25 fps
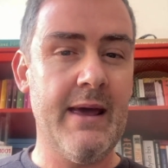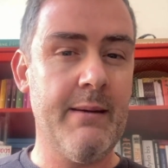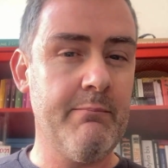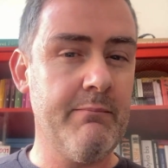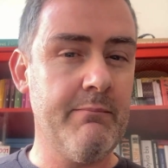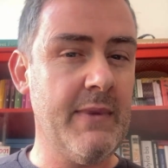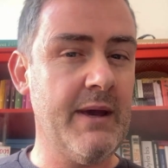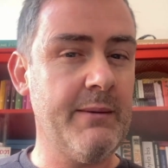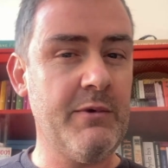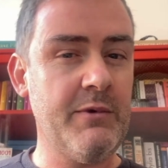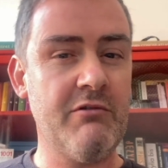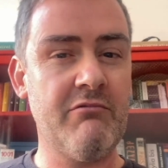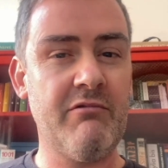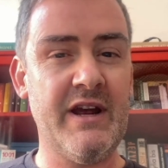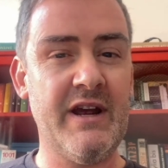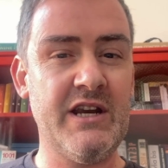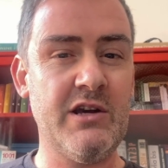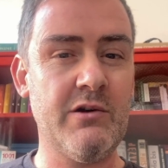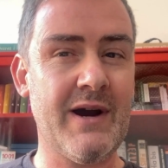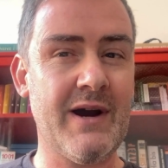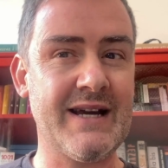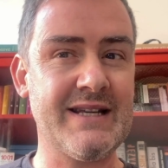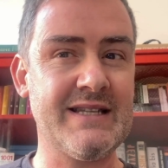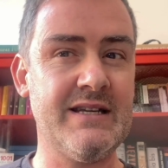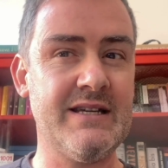Maybe
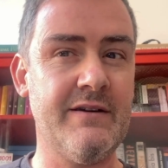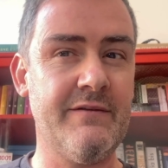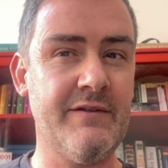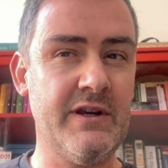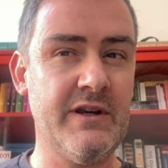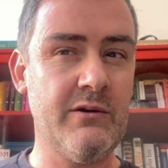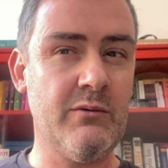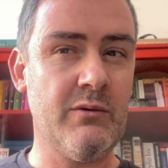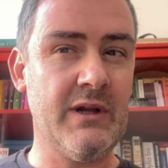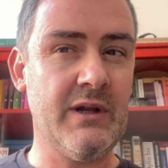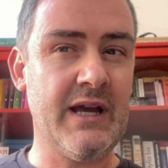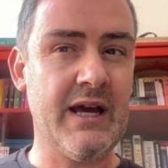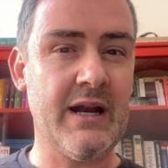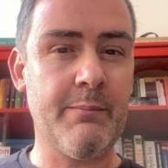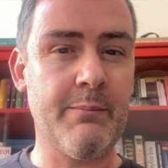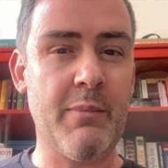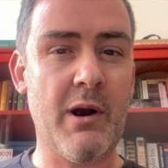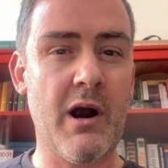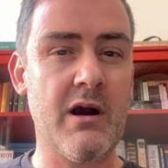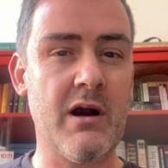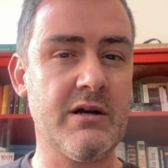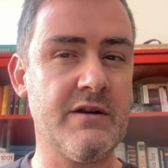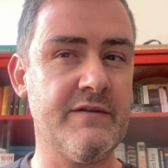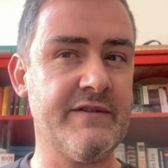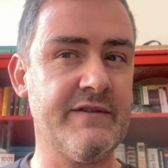radioactivity will get a
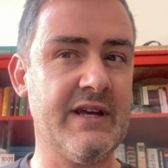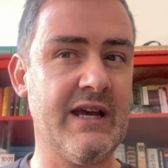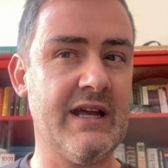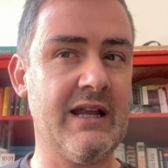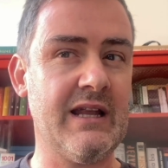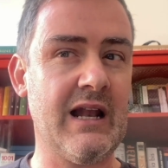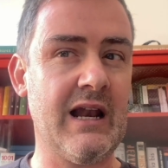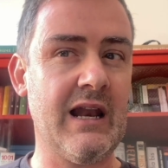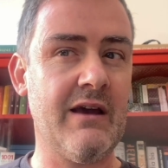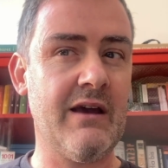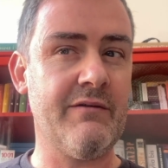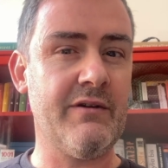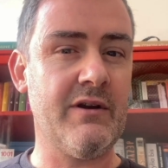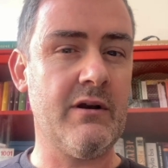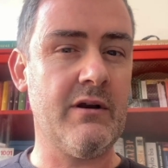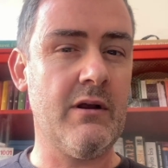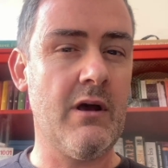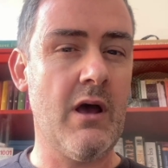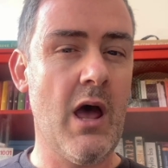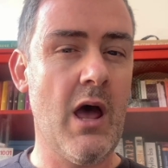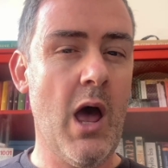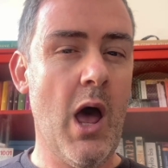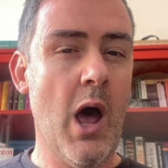part of 1011.